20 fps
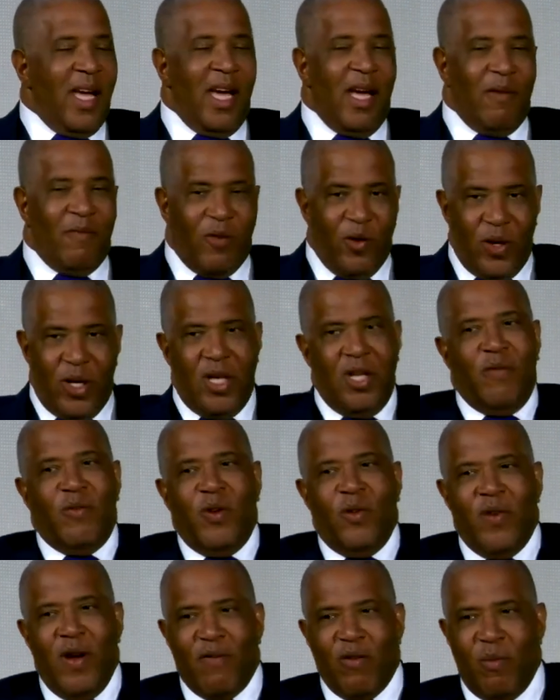And for any
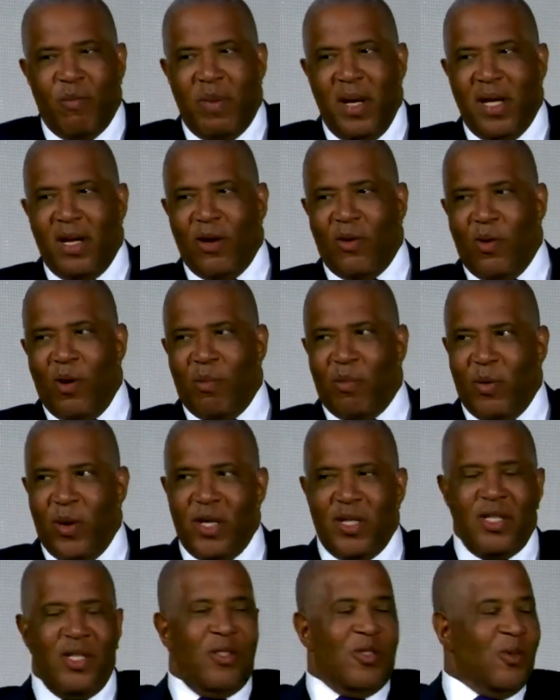of you who've ever been in
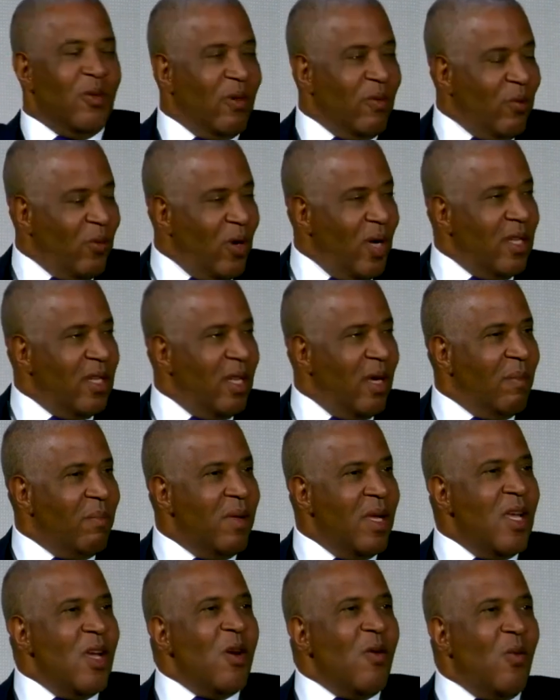corporations or have run
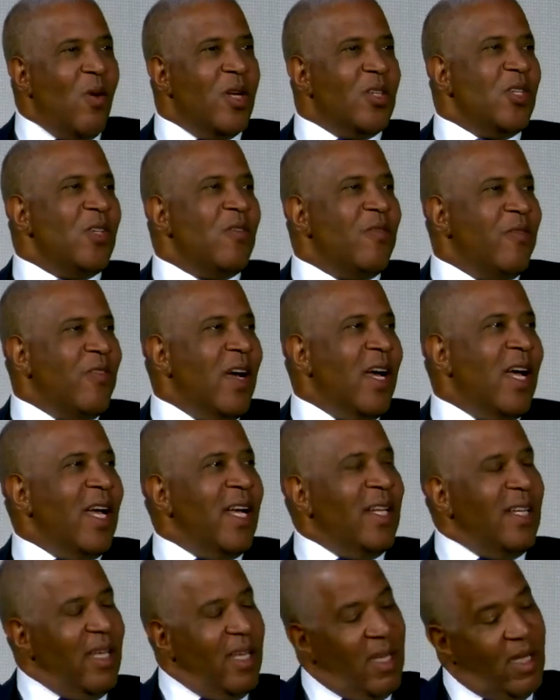them, what you
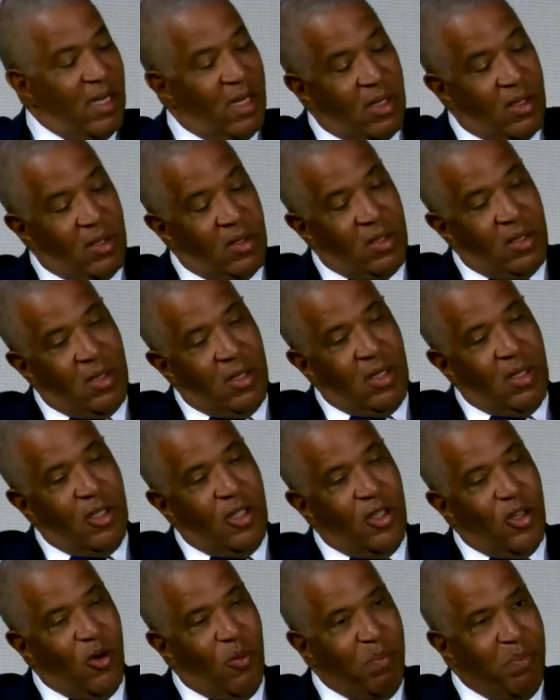find is
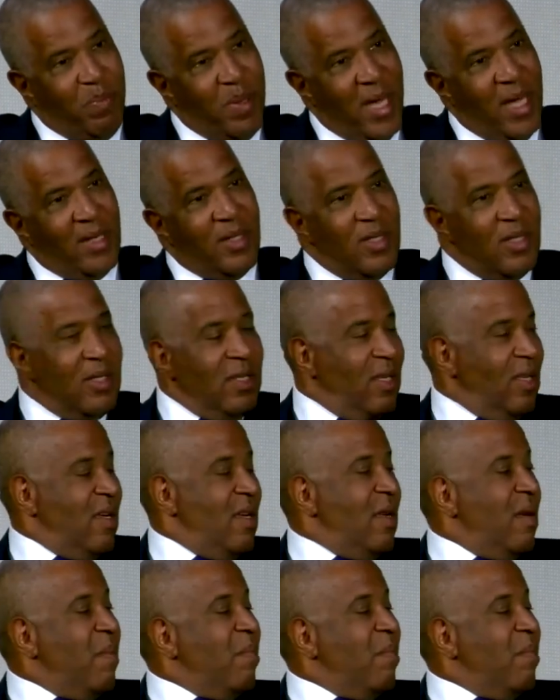your best,